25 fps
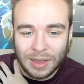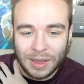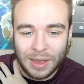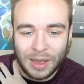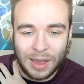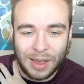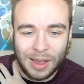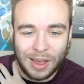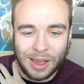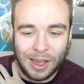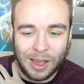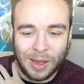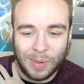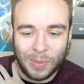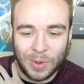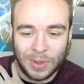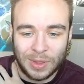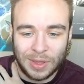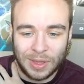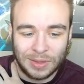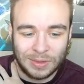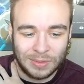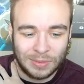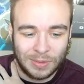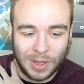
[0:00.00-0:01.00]
Um, and
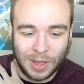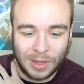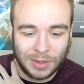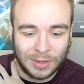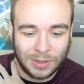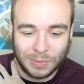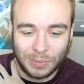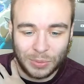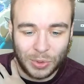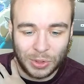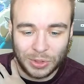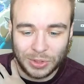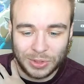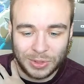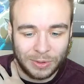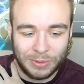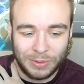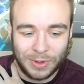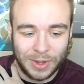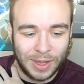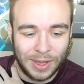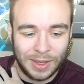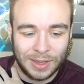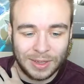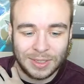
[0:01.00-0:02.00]
then yeah, some more stuff
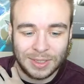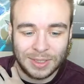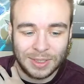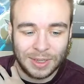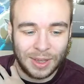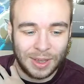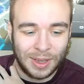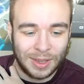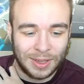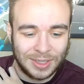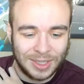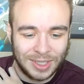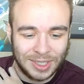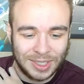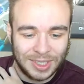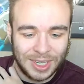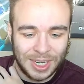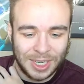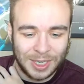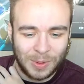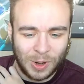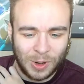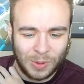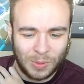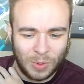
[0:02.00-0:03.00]
here. Uh, Sis
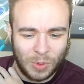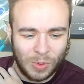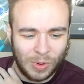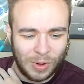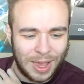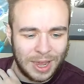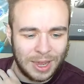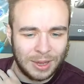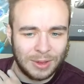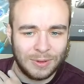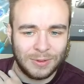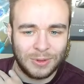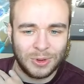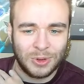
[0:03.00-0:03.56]
says Pokemon will like if you